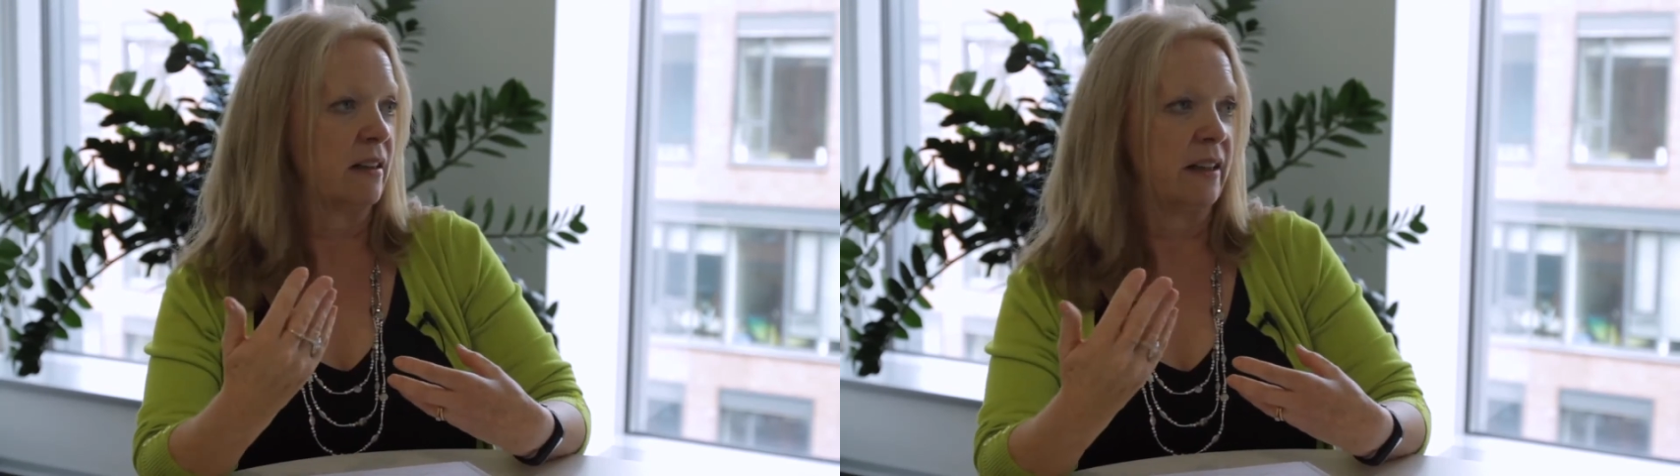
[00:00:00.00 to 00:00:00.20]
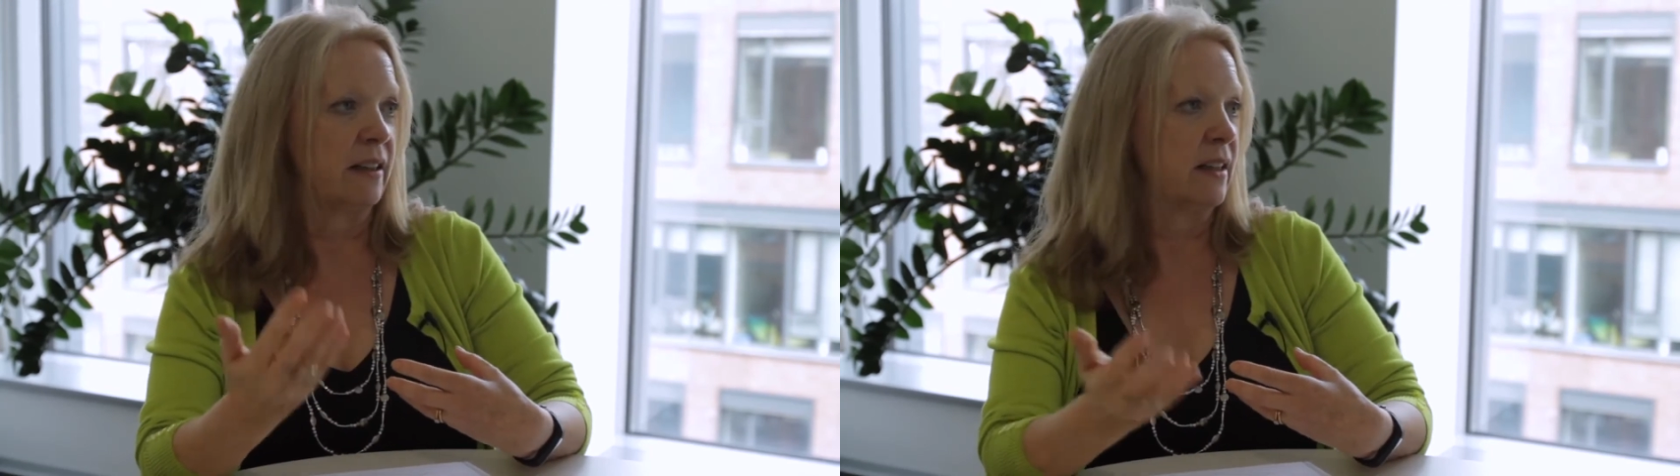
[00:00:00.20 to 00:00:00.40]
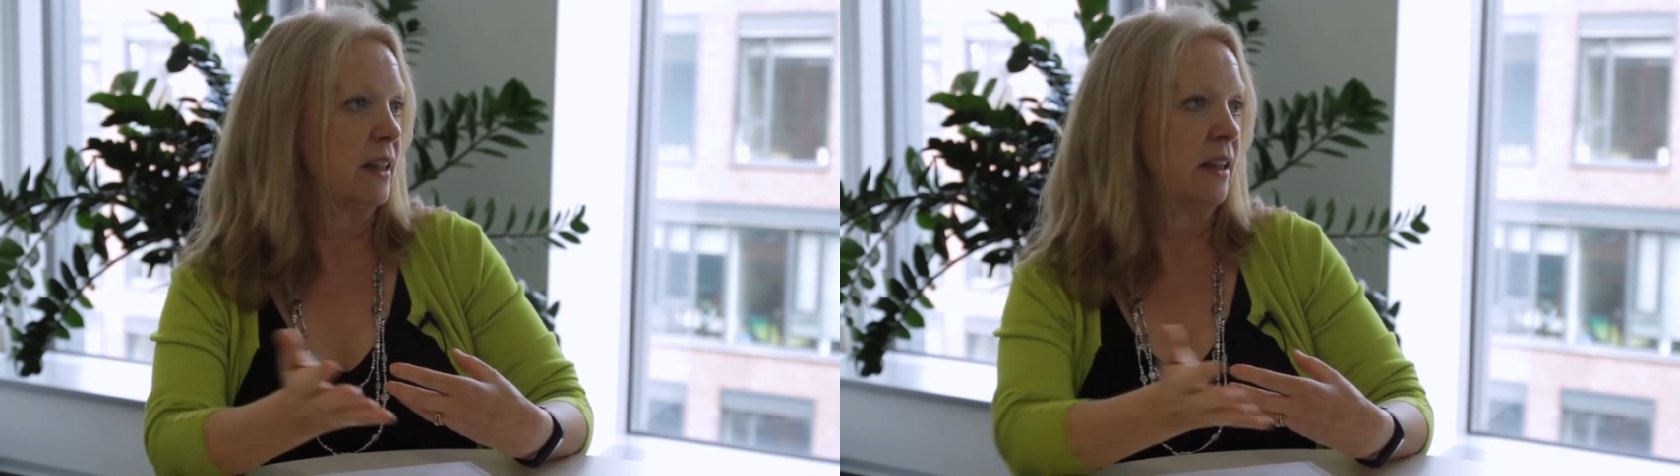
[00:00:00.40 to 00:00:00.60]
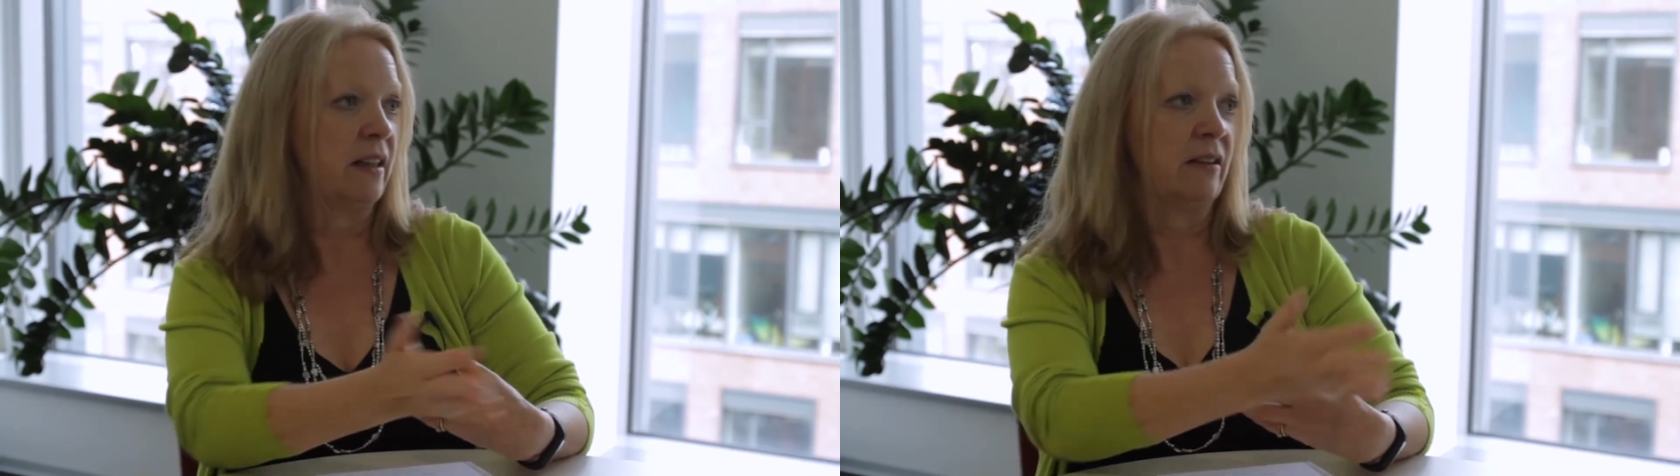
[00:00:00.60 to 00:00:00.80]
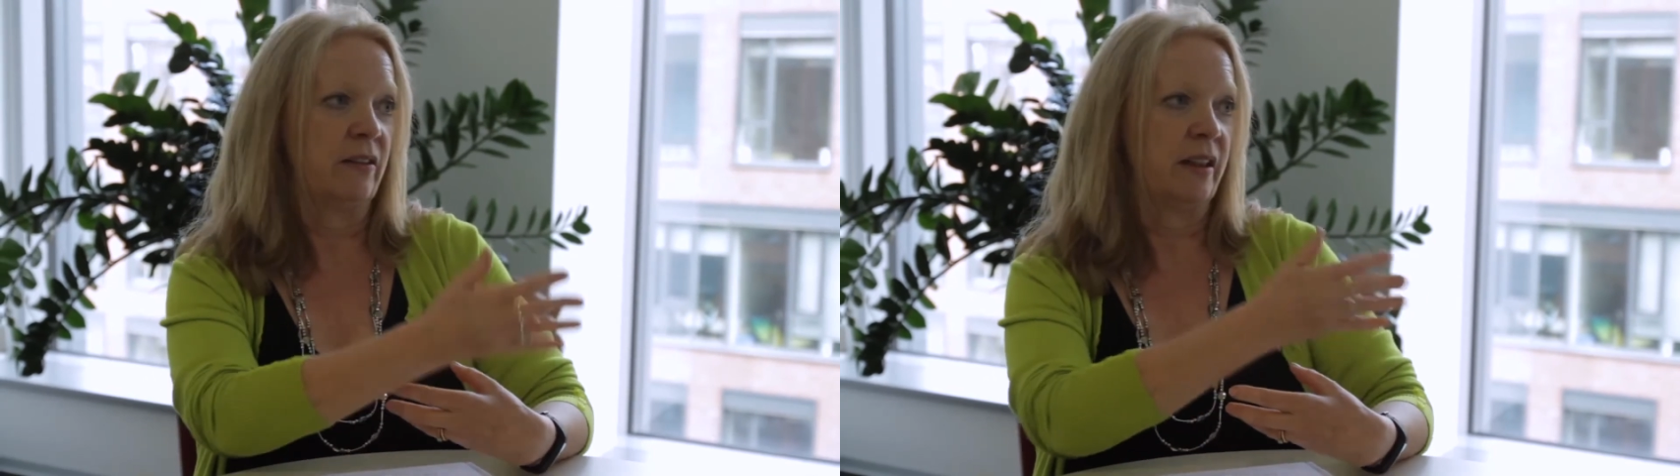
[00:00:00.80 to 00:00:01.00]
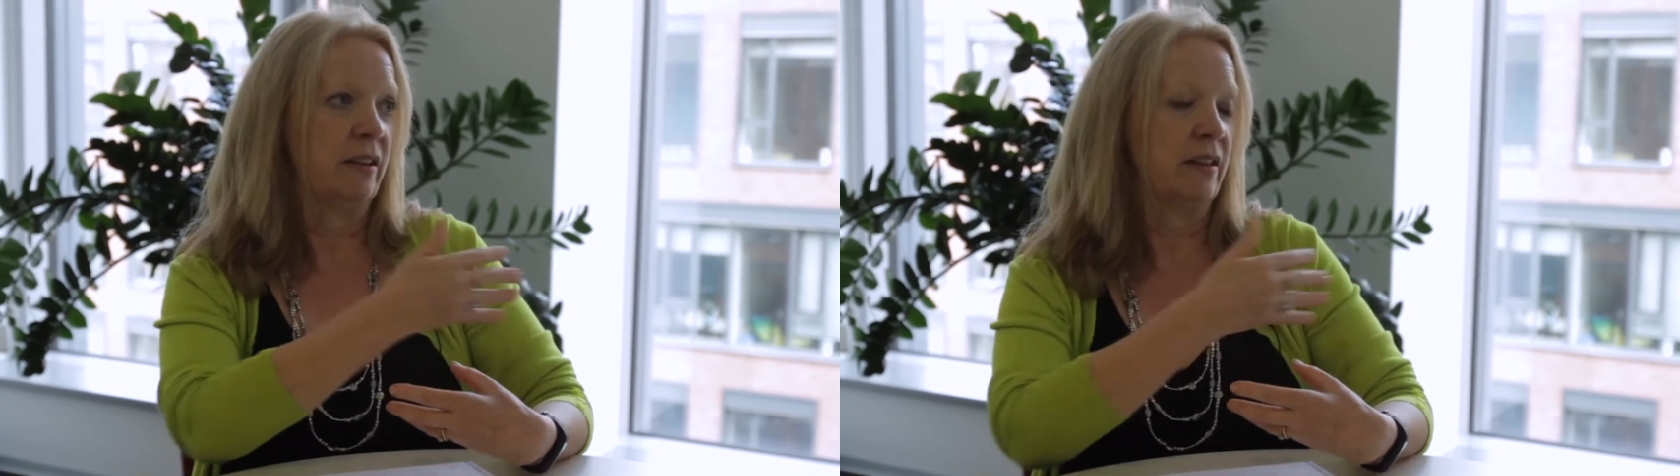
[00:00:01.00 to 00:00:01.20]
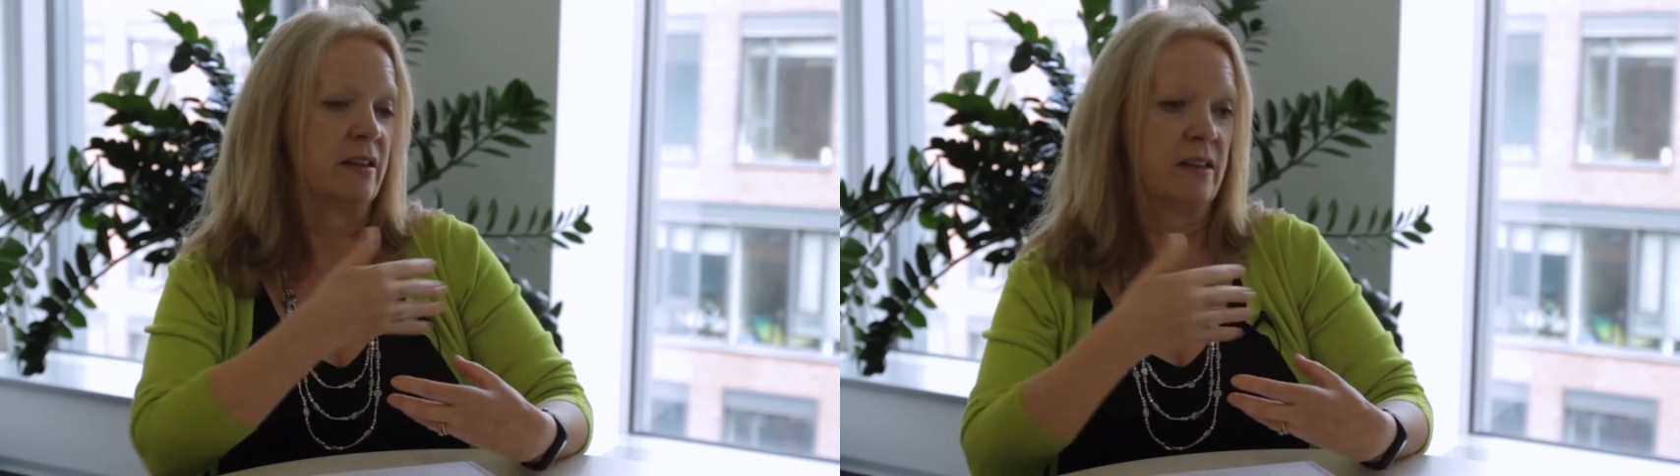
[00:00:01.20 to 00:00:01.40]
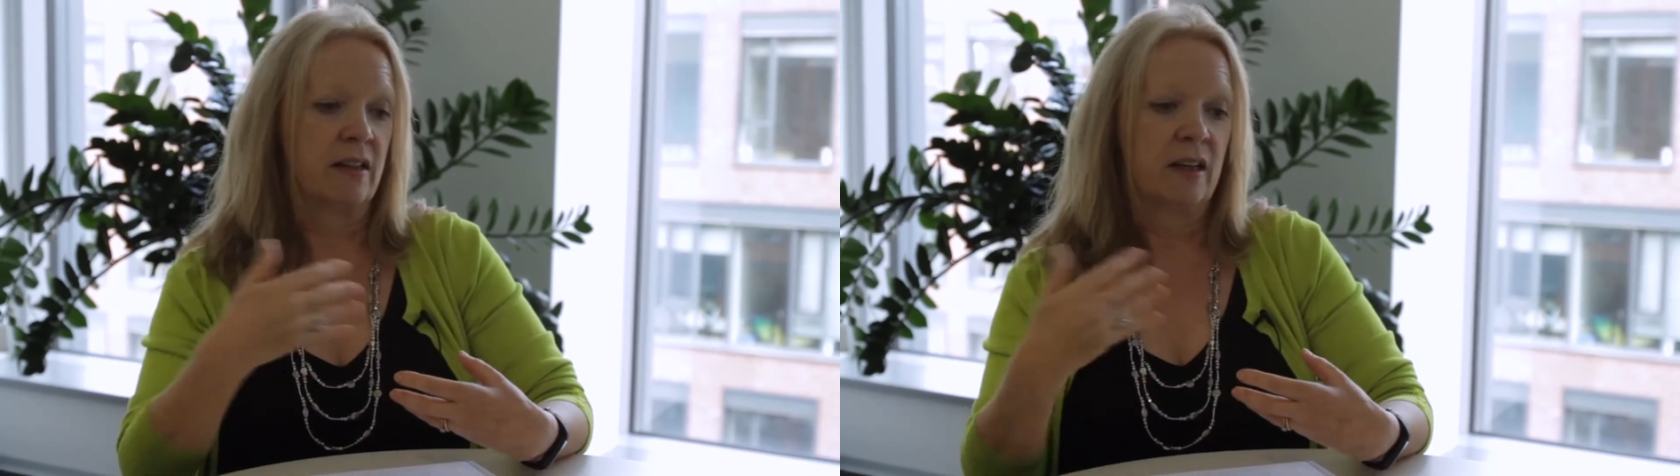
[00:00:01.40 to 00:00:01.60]
LinkedIn, all the
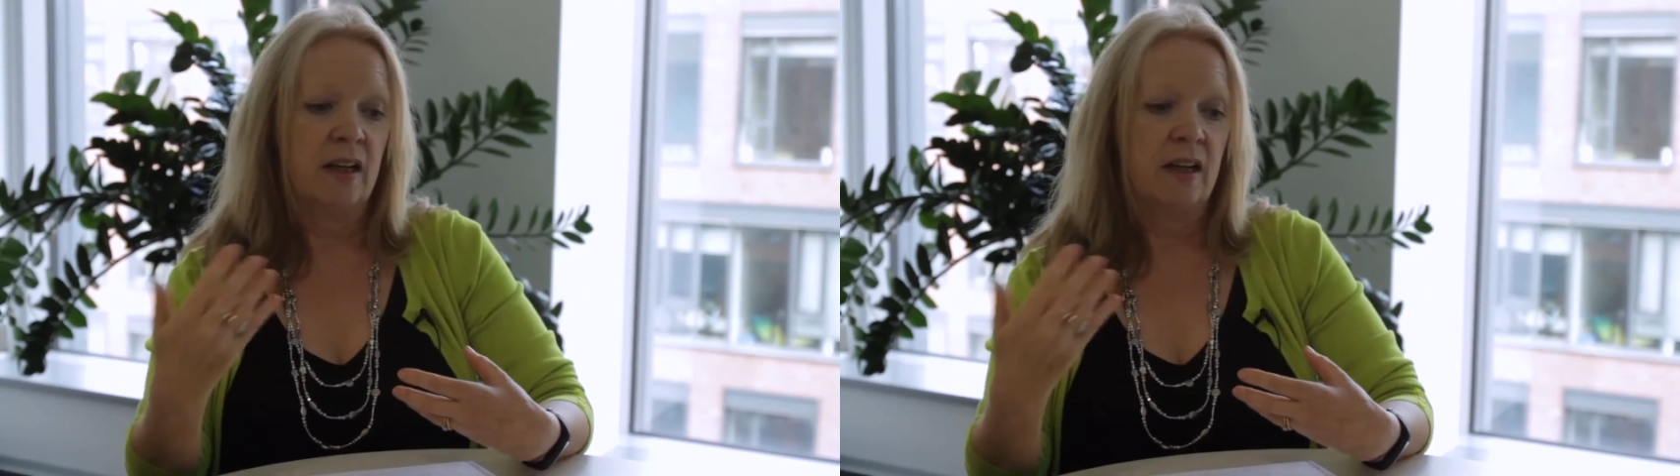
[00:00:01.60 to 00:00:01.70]
others,